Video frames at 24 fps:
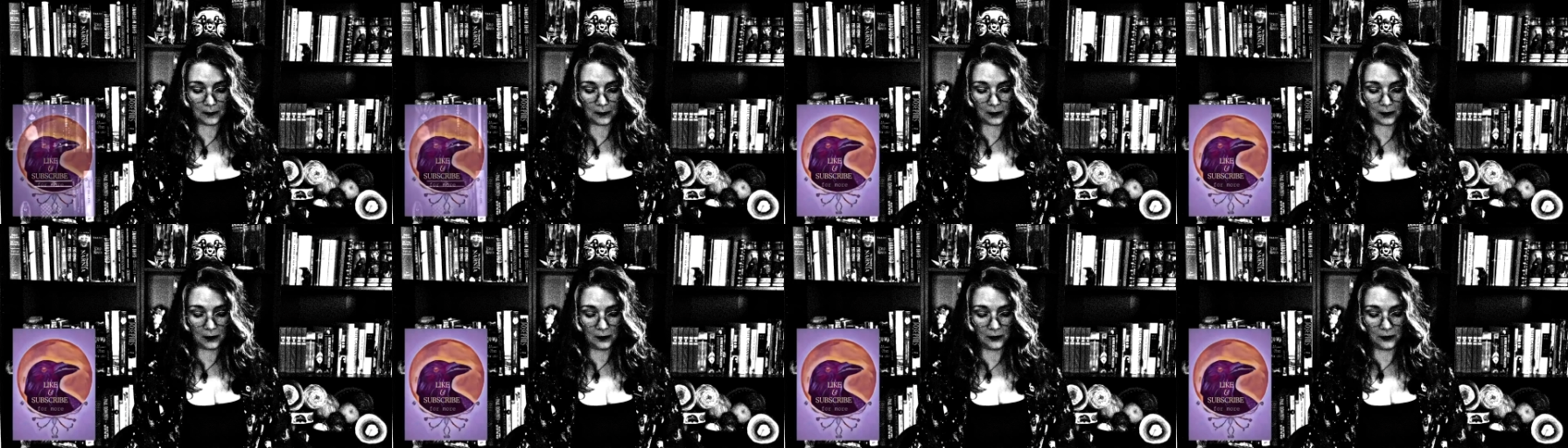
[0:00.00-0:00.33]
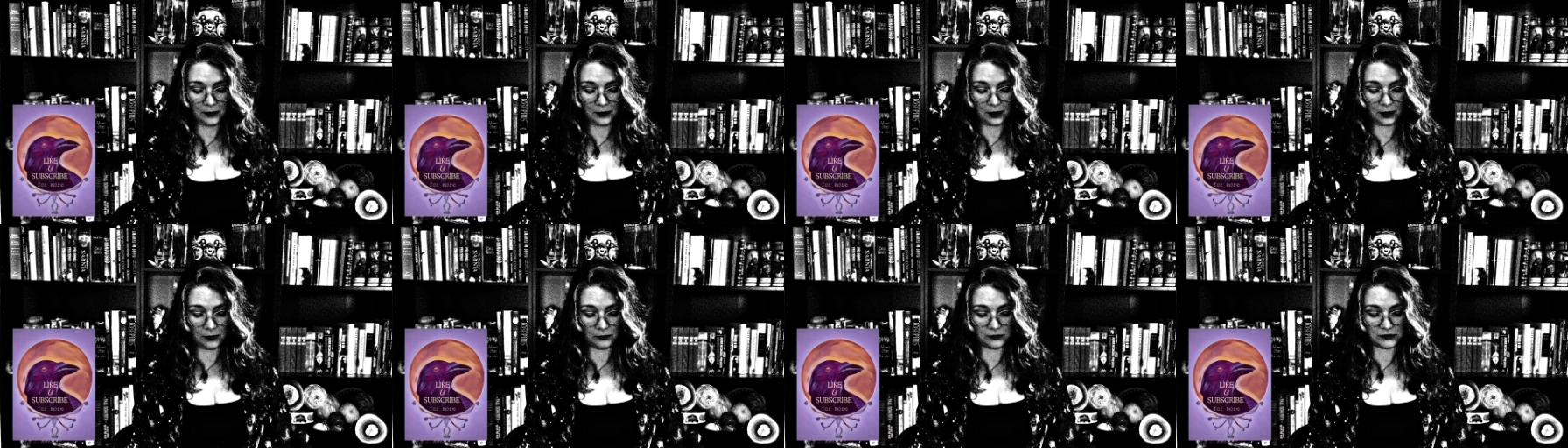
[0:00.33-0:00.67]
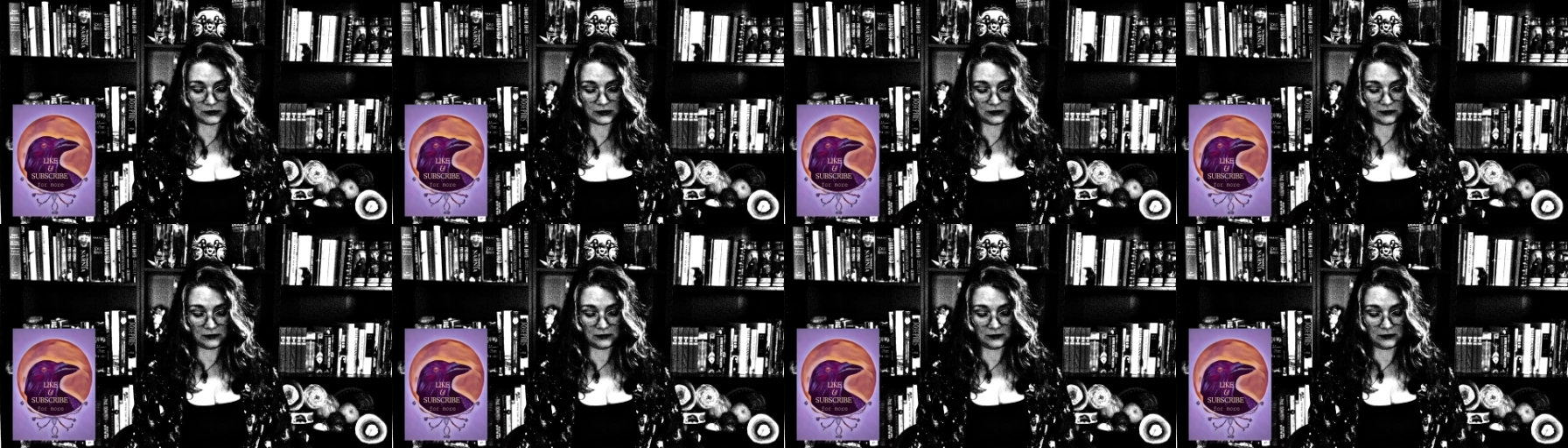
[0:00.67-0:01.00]
and that I was
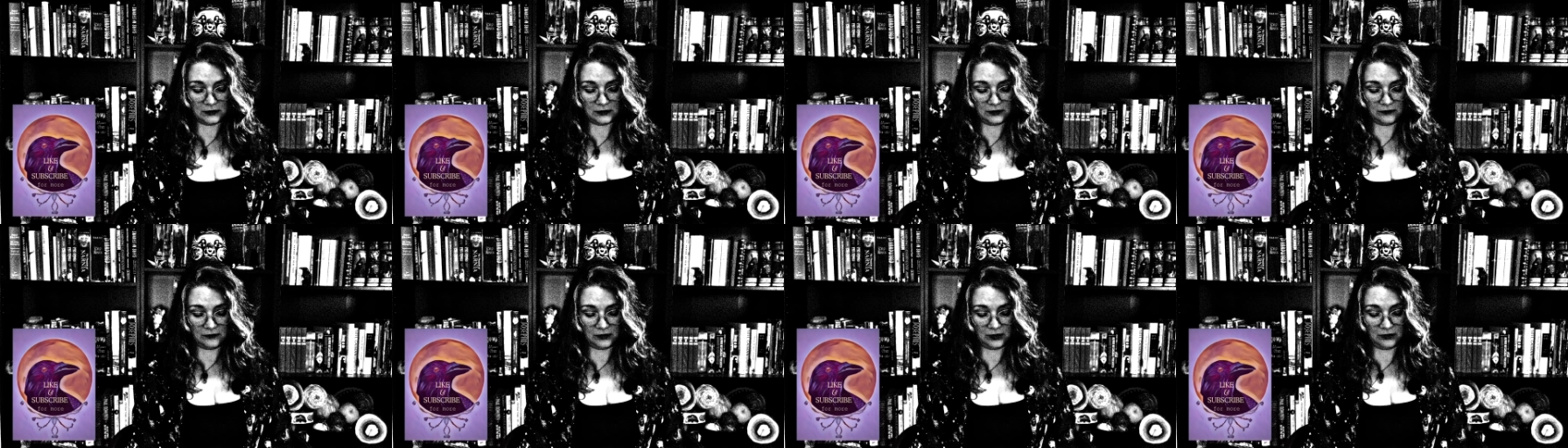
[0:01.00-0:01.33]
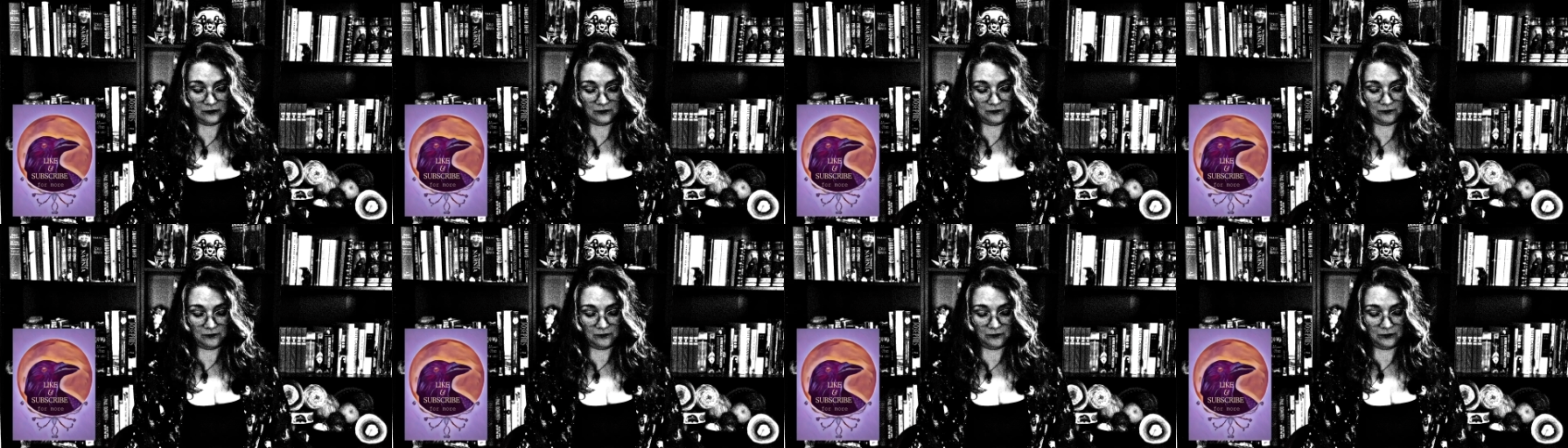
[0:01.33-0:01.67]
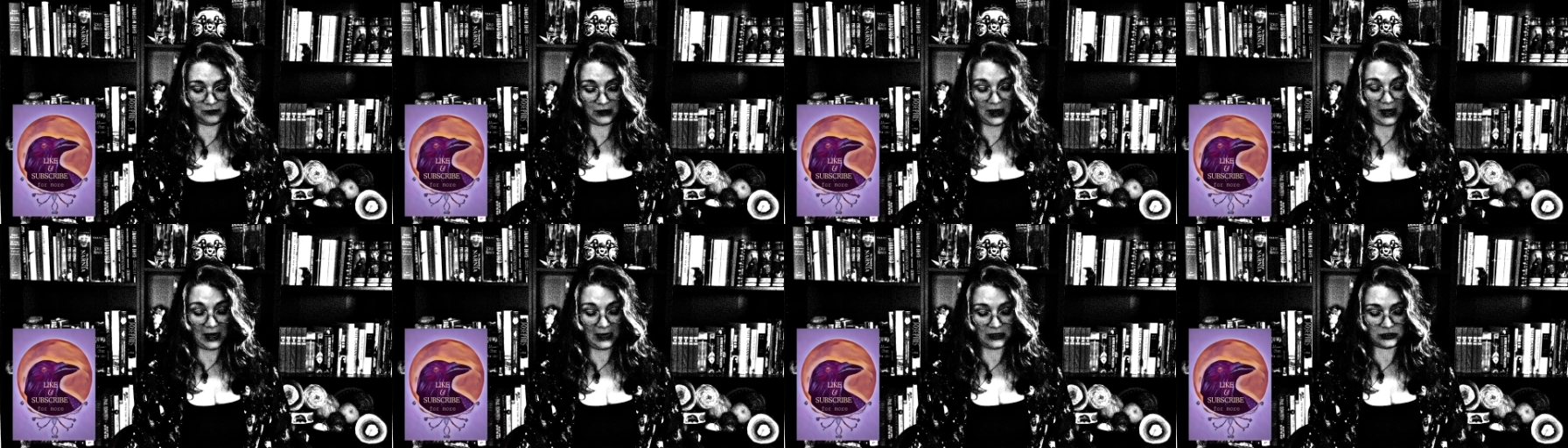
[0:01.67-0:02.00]
a living
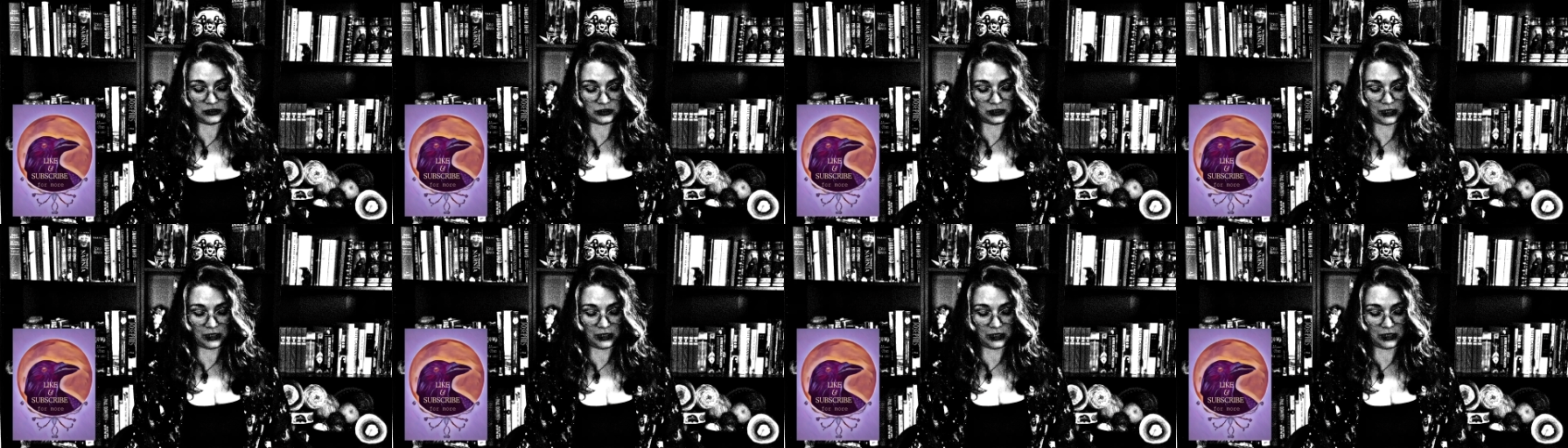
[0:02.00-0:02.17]
flesh.